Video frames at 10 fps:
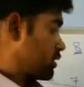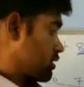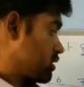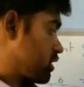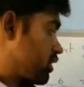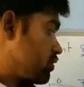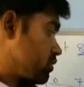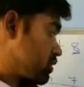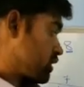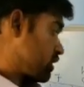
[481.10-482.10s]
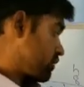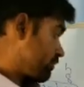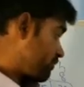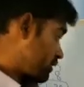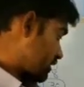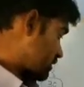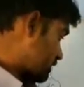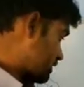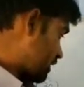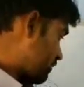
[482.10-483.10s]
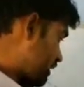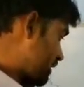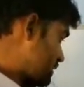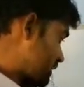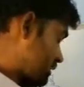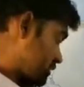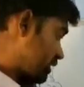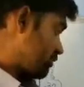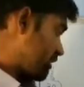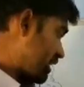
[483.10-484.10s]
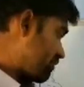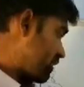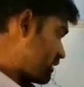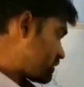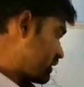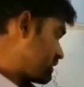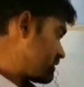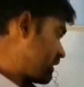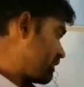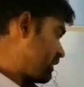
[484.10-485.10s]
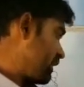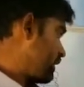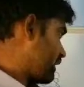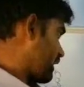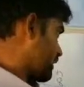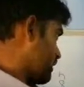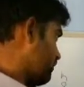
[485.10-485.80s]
So now search element is mid element is less than the 8.